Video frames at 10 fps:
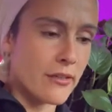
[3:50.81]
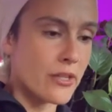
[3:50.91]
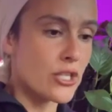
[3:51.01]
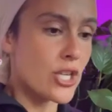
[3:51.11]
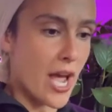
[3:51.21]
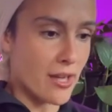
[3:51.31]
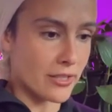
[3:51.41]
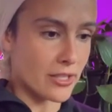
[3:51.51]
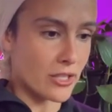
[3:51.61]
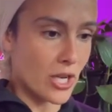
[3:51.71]
The
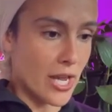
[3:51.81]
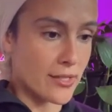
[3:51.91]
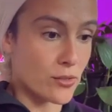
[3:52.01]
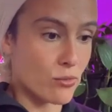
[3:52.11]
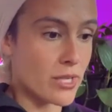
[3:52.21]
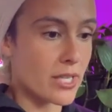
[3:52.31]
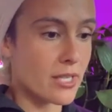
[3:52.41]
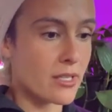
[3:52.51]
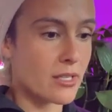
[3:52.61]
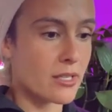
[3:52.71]
challenge as
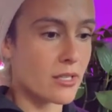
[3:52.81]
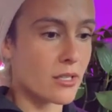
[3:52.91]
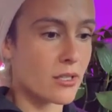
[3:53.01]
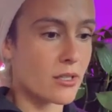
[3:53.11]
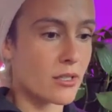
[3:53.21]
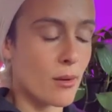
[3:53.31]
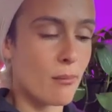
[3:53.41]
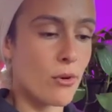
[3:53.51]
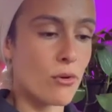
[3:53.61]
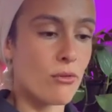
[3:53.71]
we
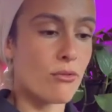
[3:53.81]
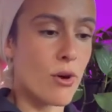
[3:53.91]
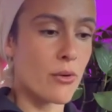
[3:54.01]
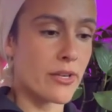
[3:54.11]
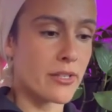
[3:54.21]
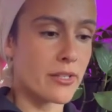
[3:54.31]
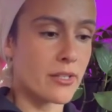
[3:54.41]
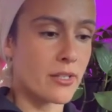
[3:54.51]
move forward